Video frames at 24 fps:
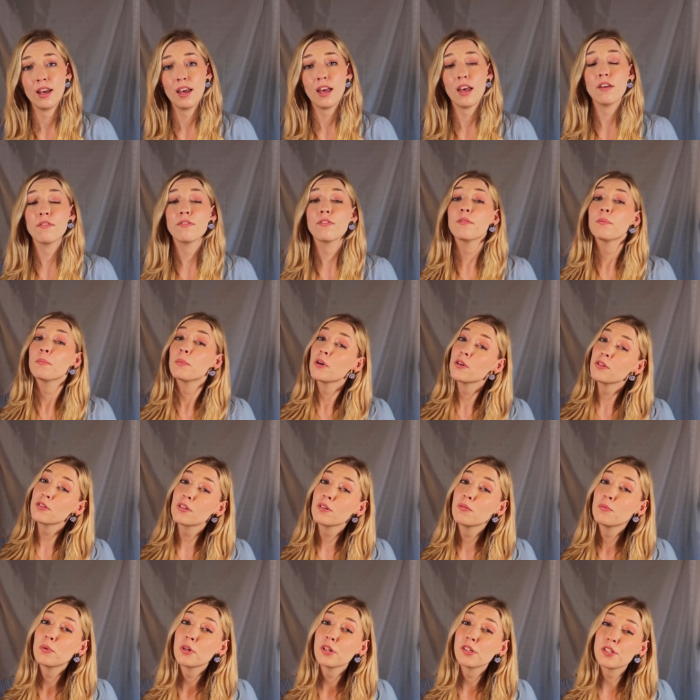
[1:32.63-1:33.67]
If a
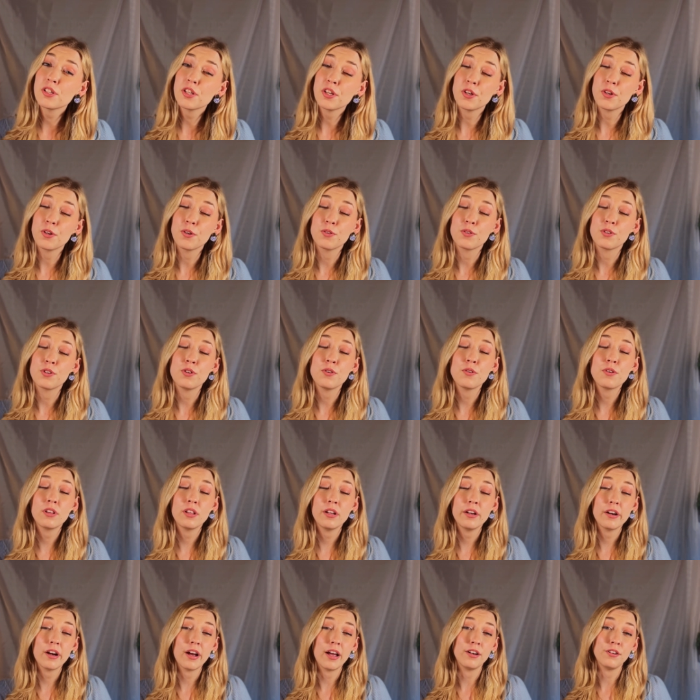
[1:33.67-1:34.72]
person were to use
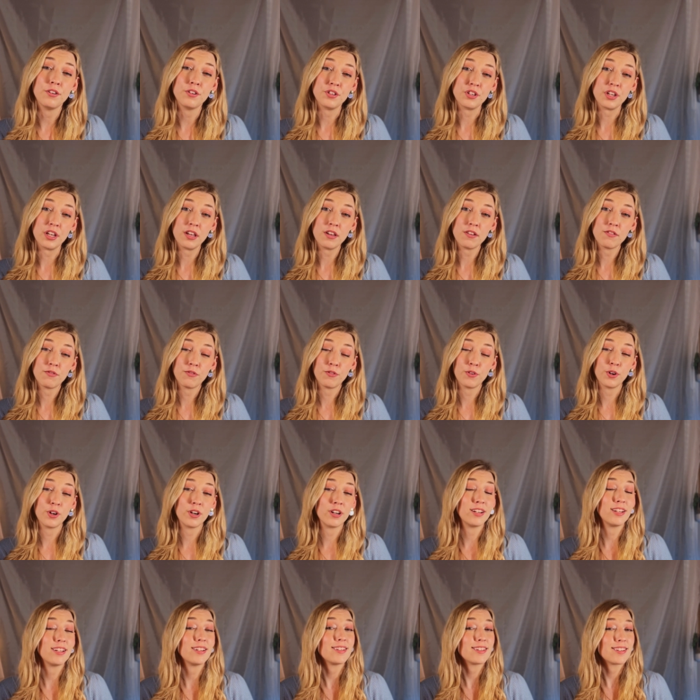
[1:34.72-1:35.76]
nuclear energy for
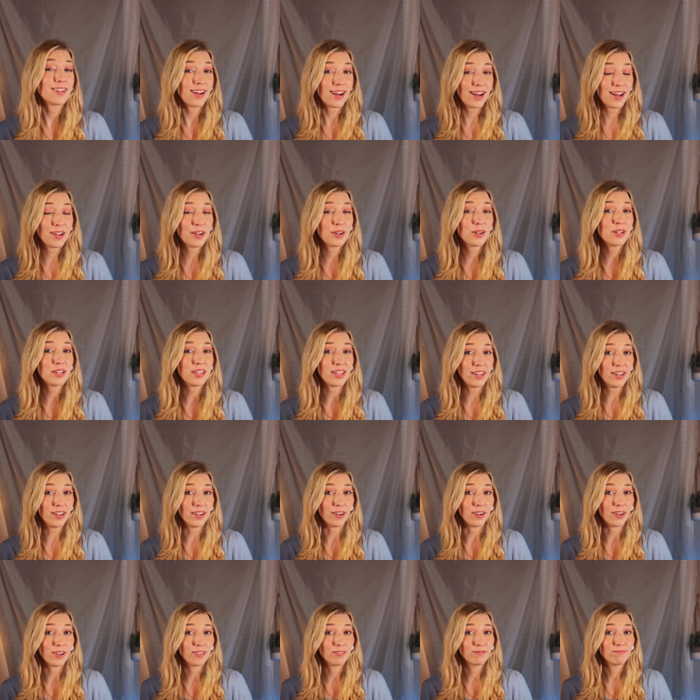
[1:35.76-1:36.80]
an entire
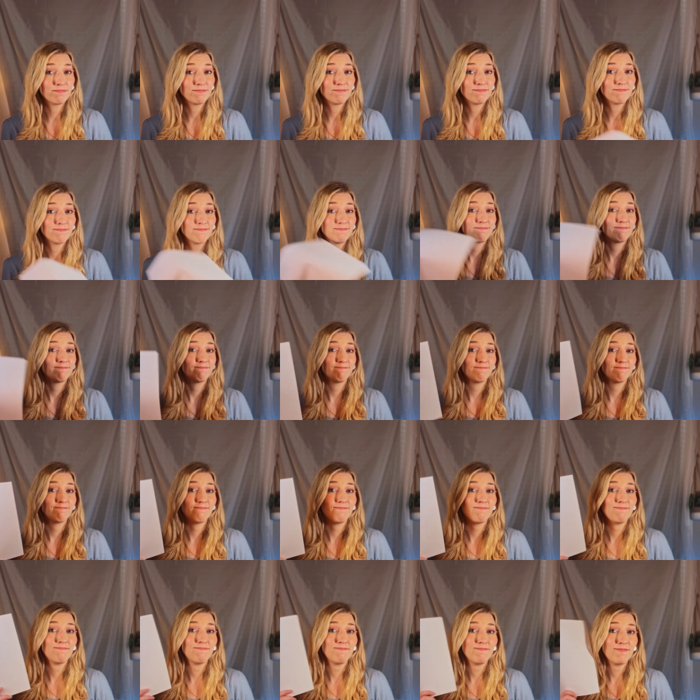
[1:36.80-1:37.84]
year,
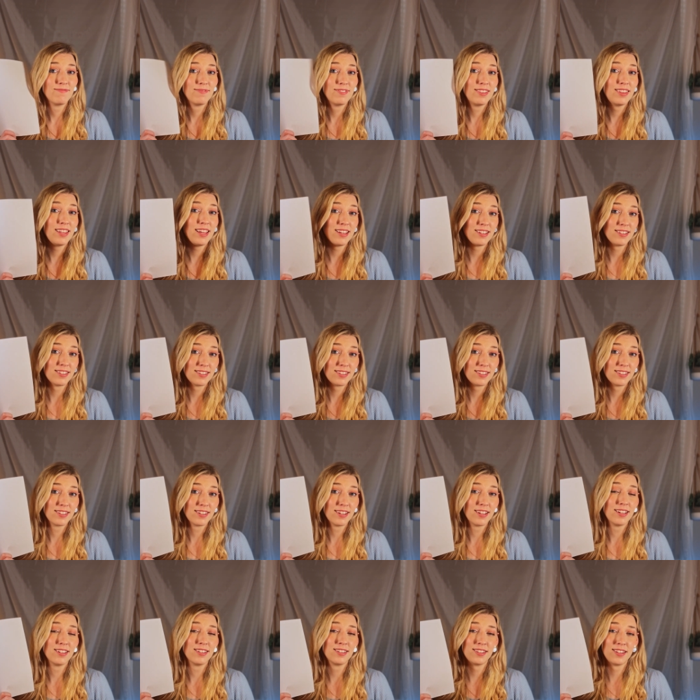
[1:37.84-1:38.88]
this
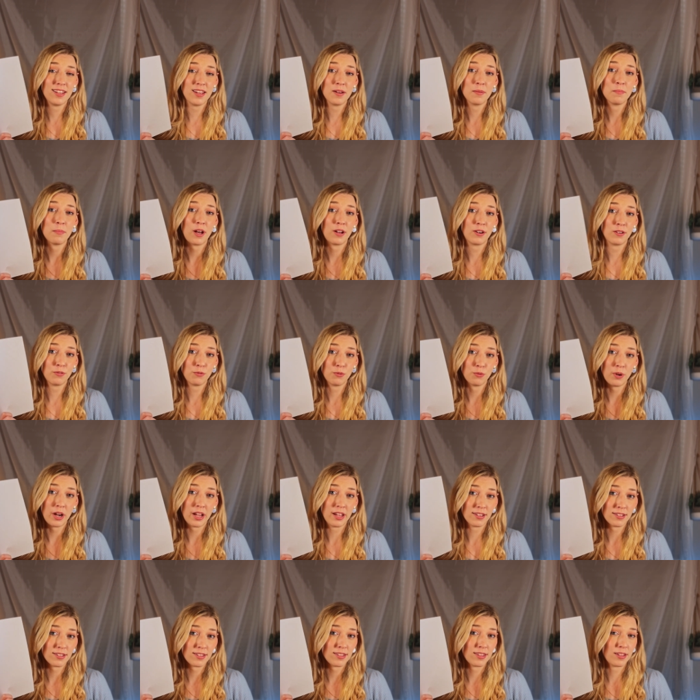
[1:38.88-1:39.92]
is the amount of
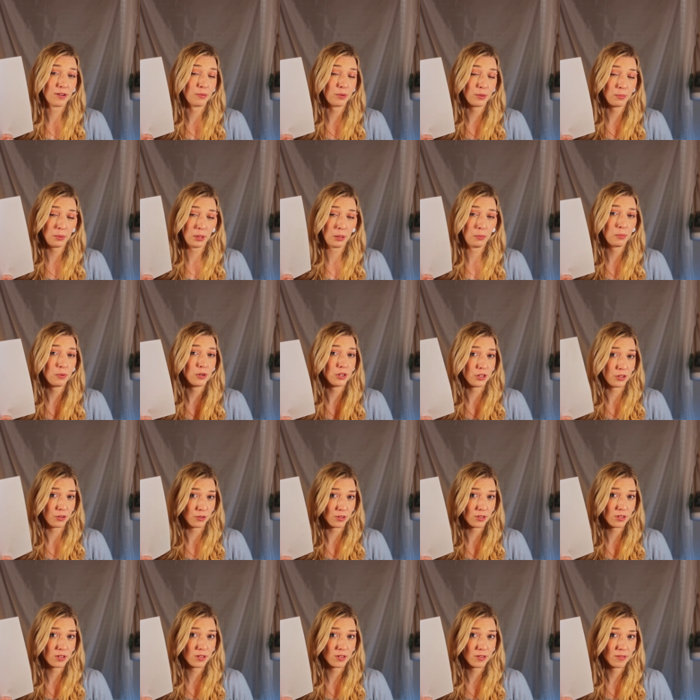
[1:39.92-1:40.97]
waste that would be
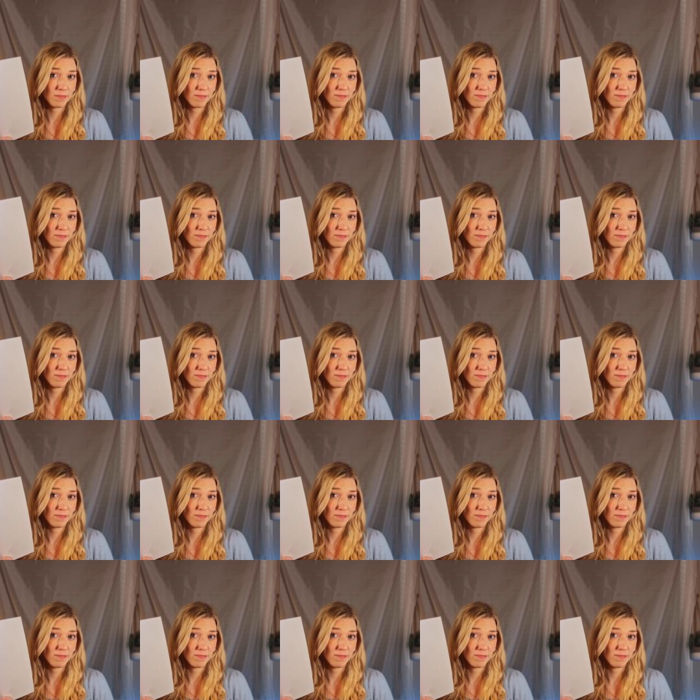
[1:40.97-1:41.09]
produced.